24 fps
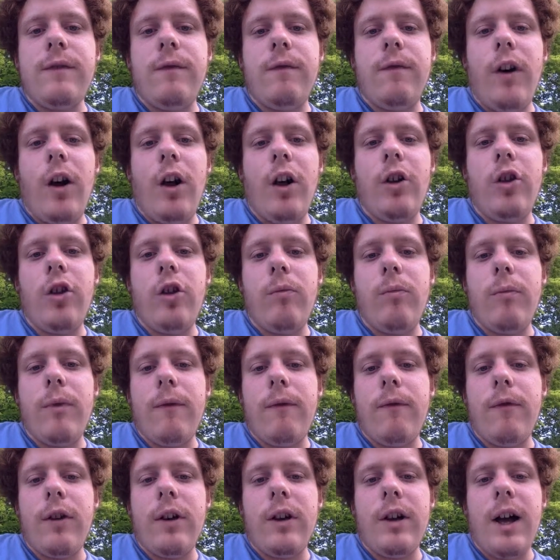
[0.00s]
volume of
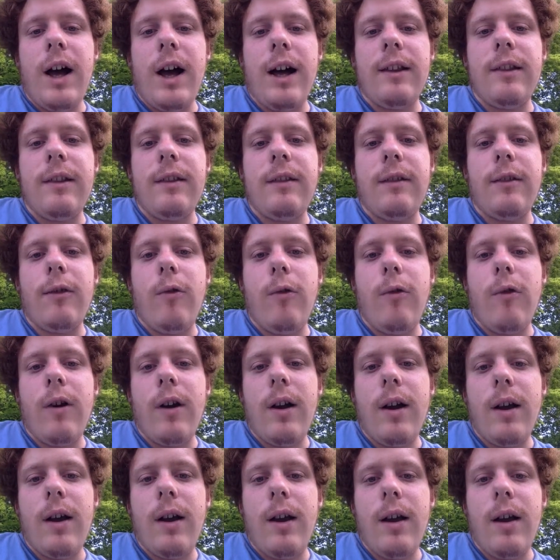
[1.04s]
forgotten lore,